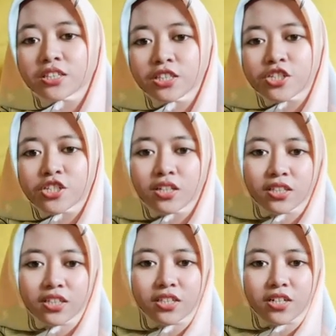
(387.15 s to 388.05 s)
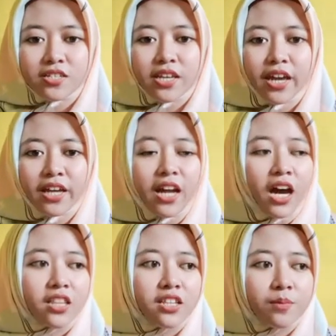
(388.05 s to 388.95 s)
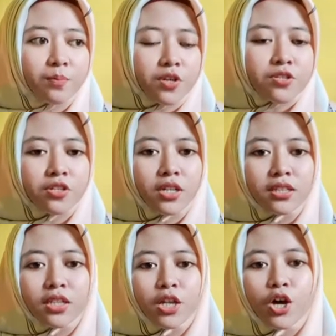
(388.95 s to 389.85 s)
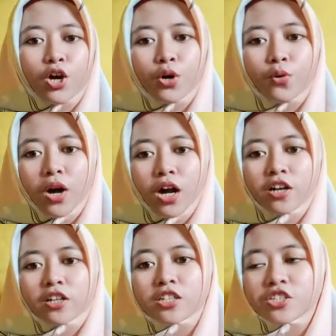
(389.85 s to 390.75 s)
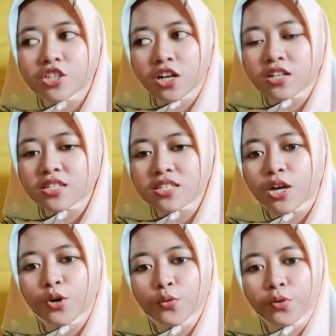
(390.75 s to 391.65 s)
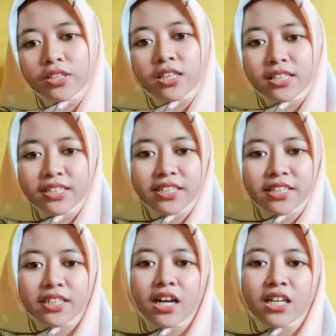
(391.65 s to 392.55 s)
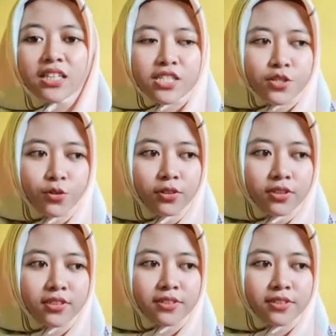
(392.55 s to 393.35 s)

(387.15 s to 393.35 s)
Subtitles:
teacher leaders, and other personnel who are charged with leading the school.